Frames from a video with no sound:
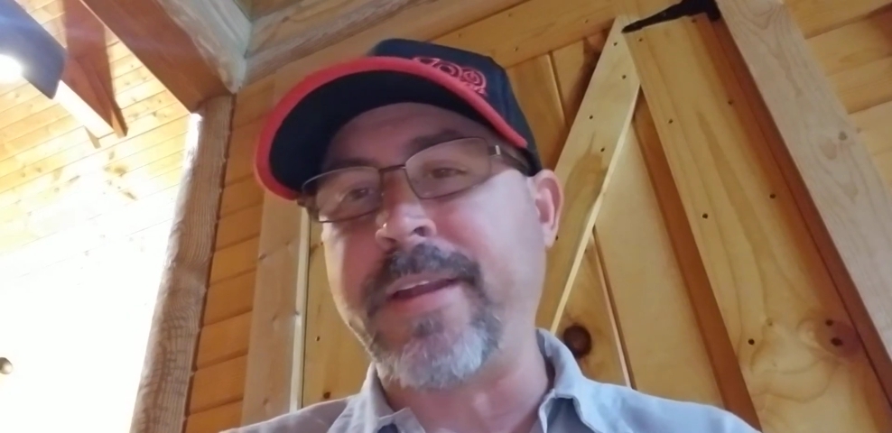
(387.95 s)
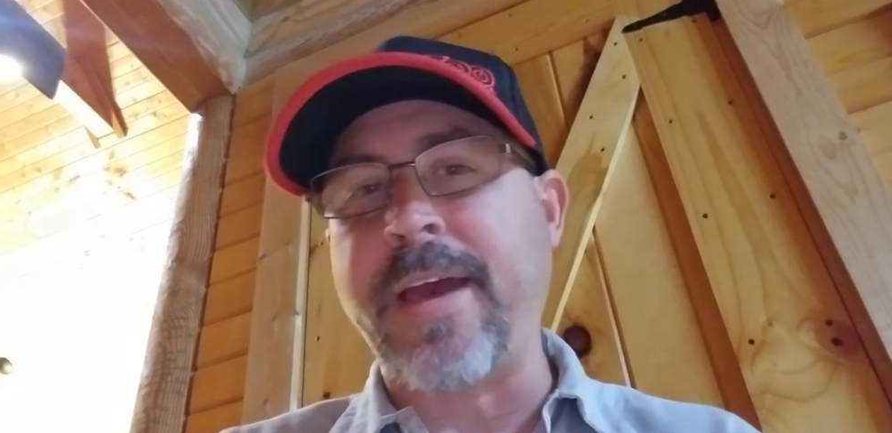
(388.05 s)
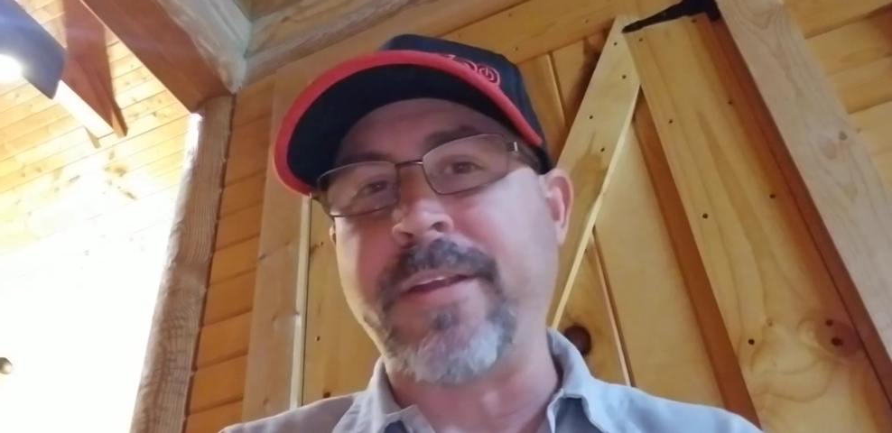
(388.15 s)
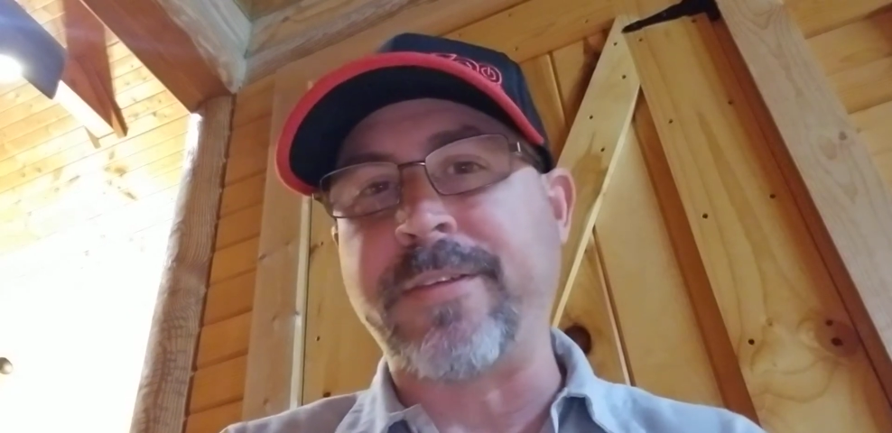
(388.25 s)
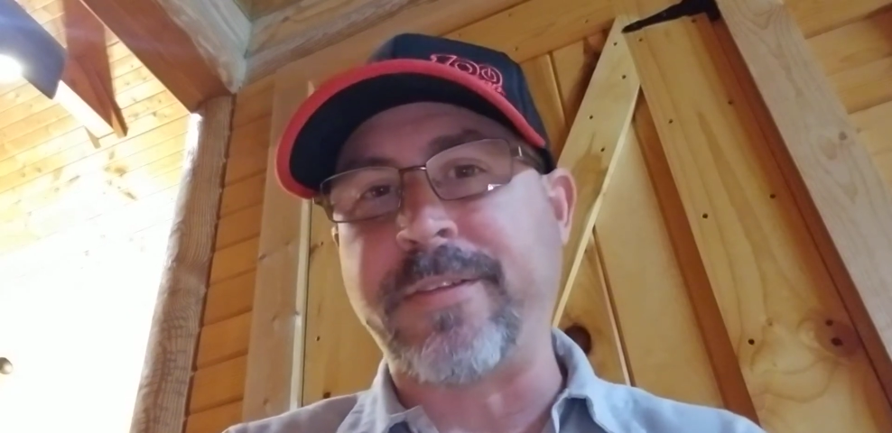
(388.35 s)

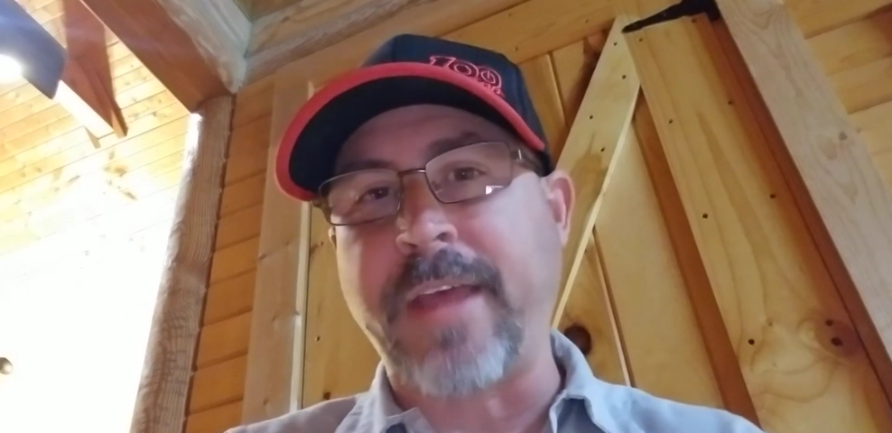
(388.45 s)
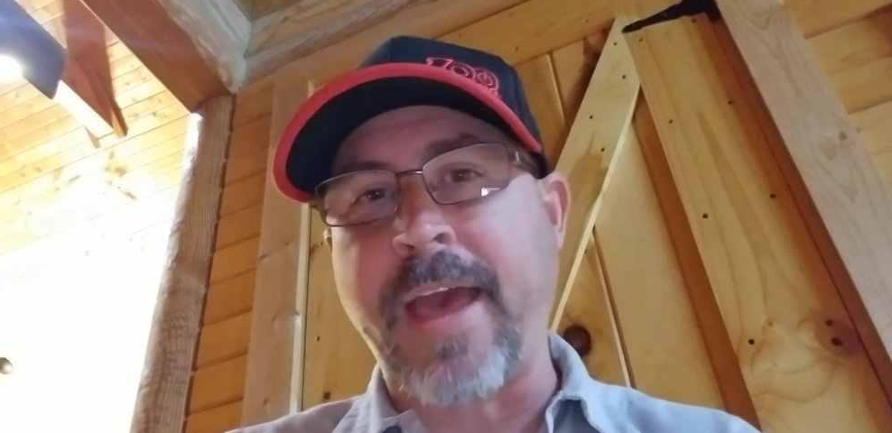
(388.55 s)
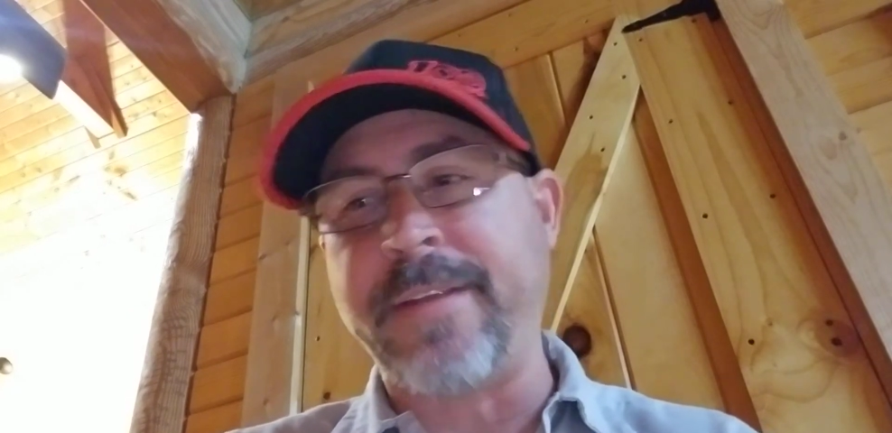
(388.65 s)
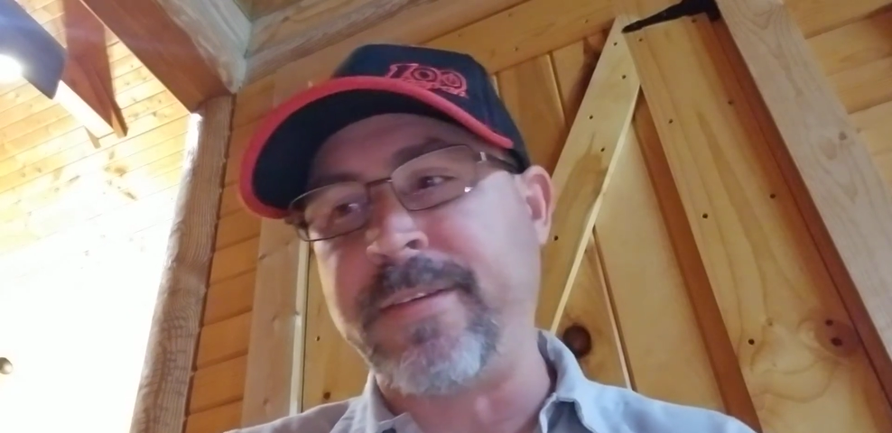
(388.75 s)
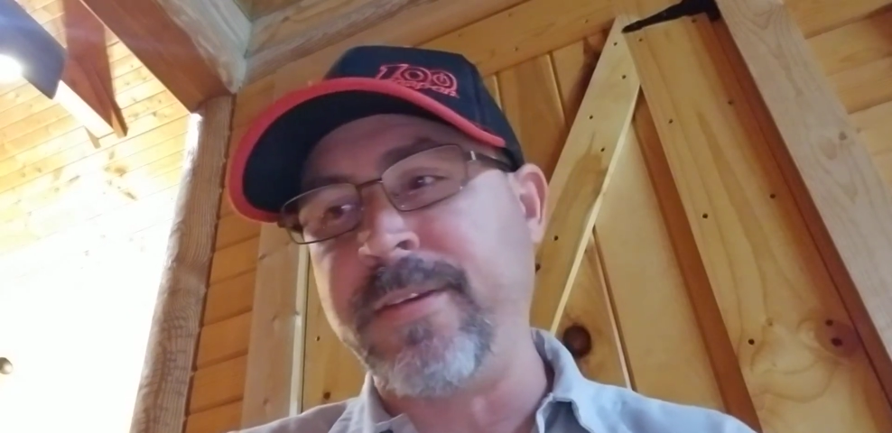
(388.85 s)
down a
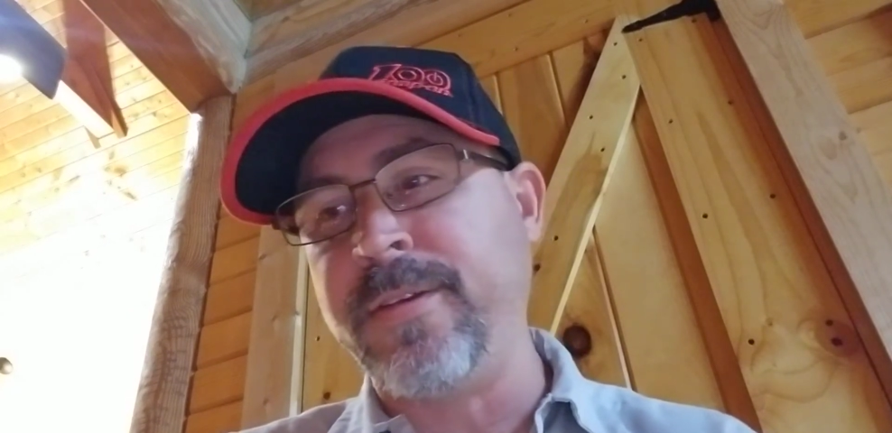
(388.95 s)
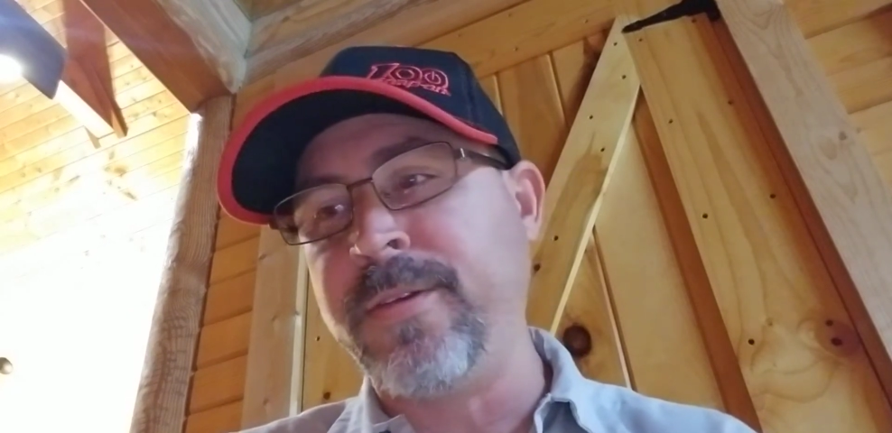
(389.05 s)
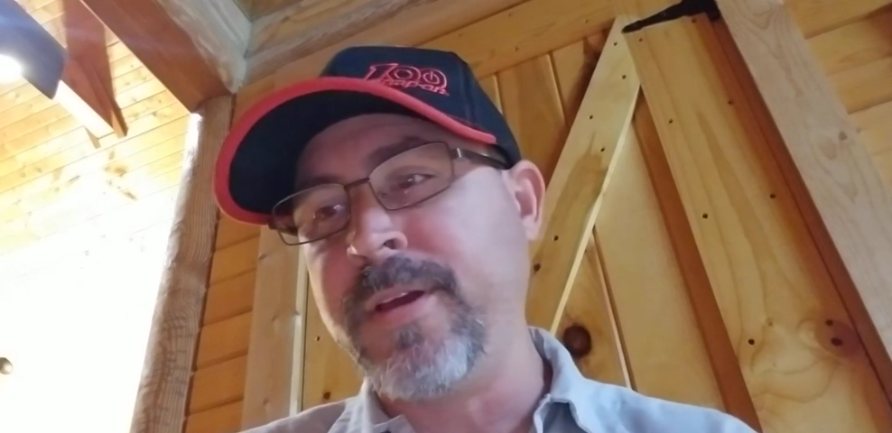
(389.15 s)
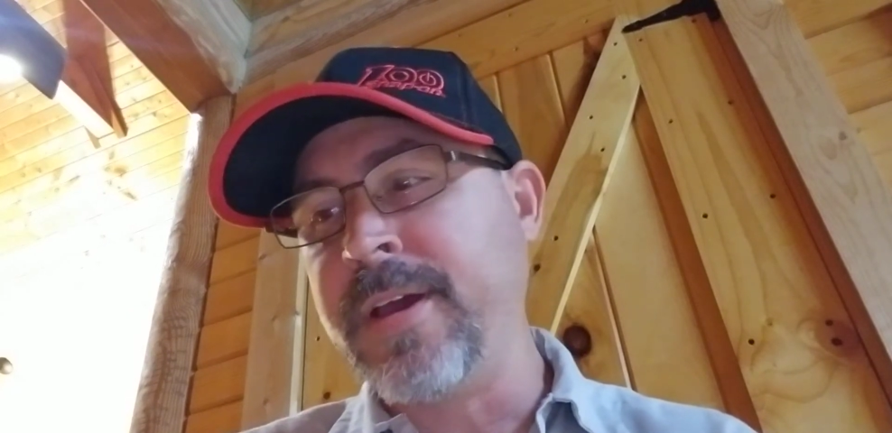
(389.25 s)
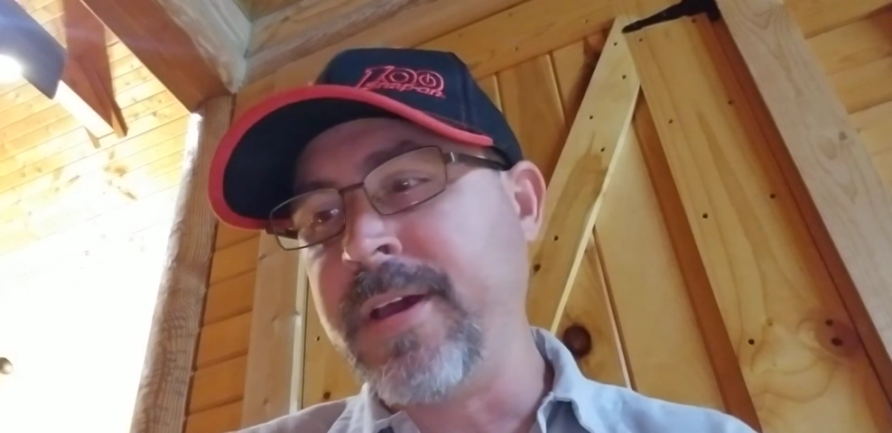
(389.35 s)

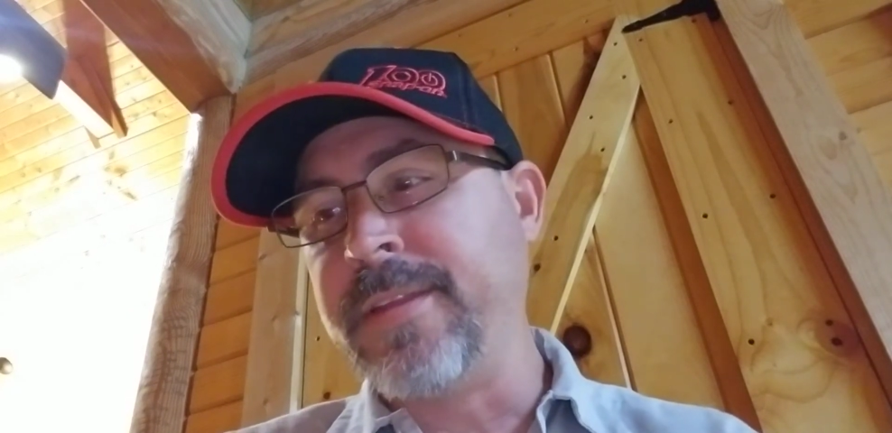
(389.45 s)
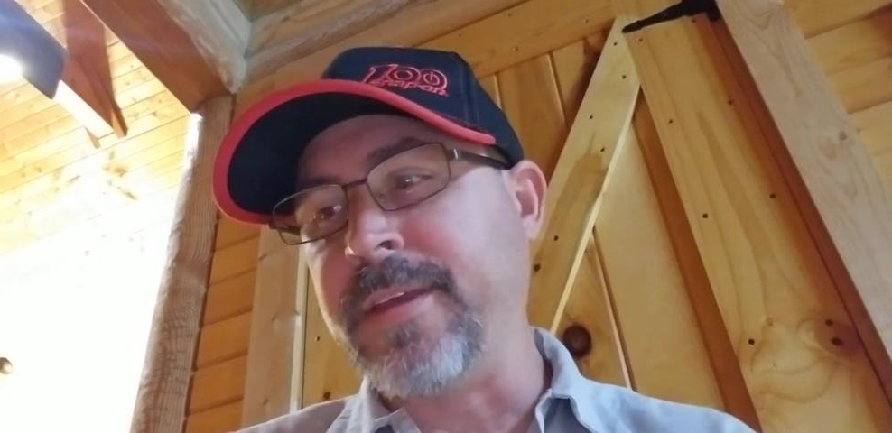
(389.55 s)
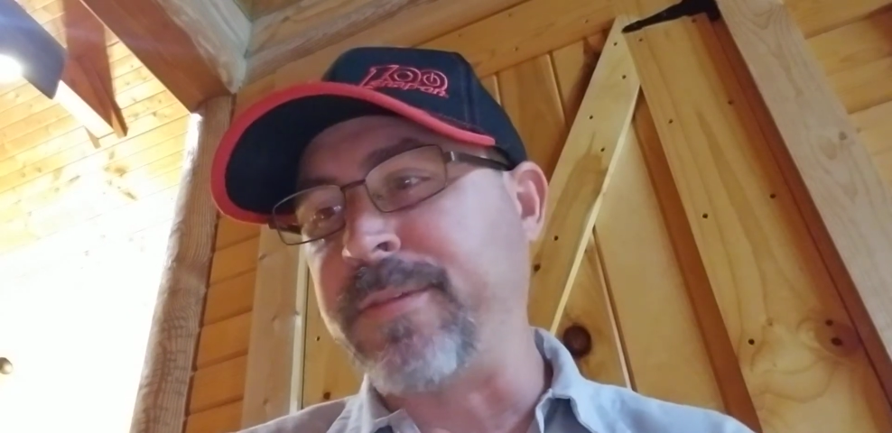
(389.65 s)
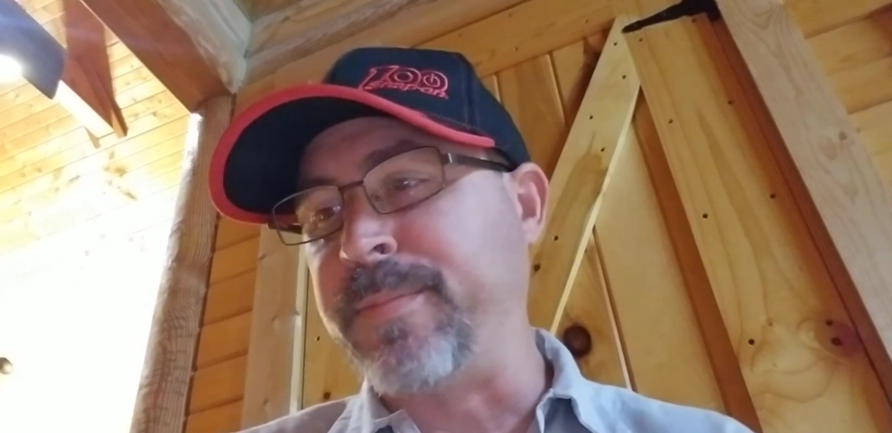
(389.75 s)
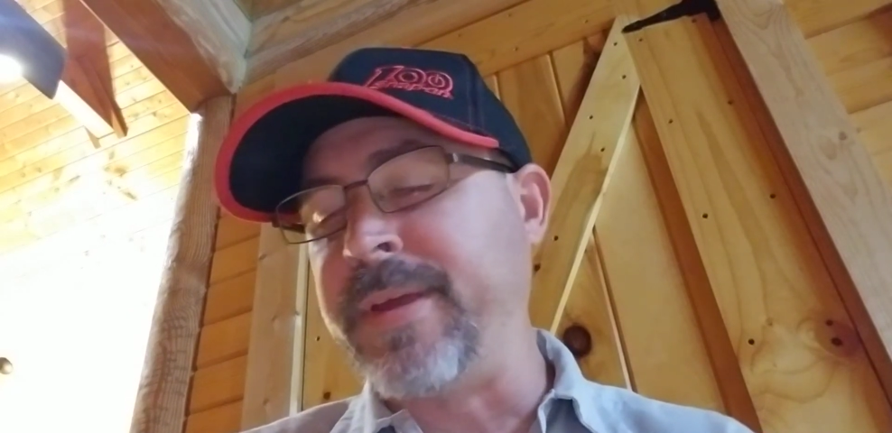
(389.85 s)
statue
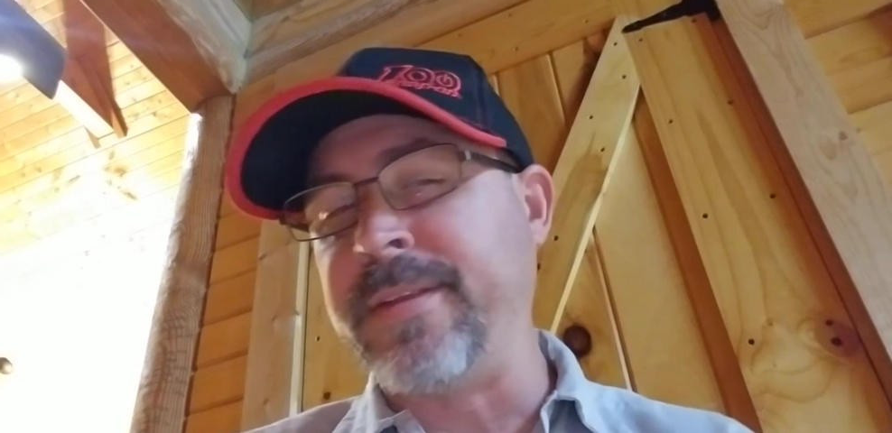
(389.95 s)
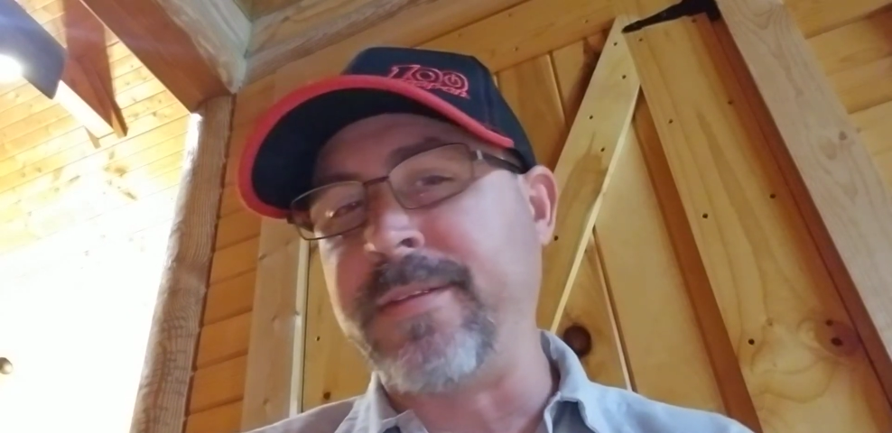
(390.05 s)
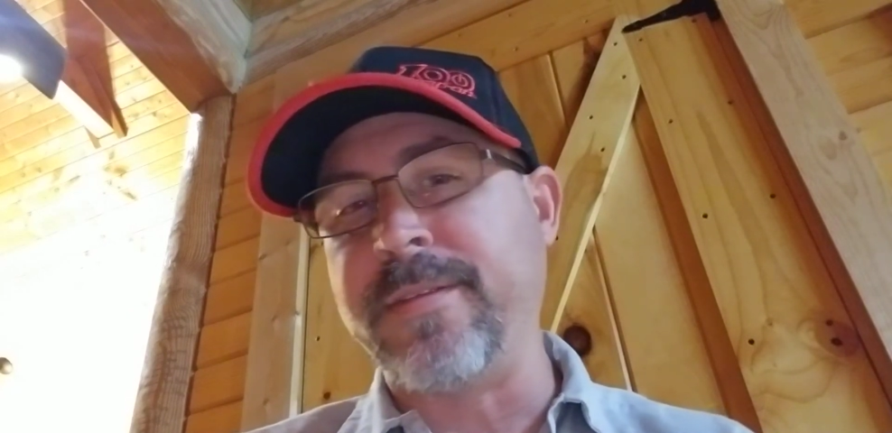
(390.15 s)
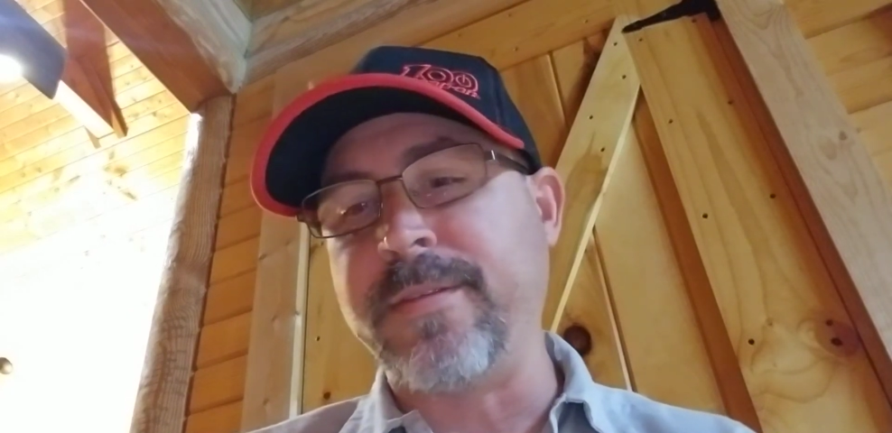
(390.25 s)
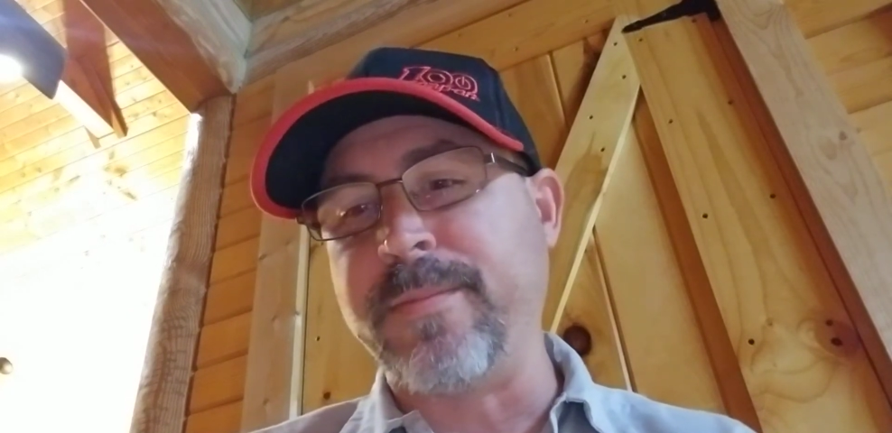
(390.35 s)
that's been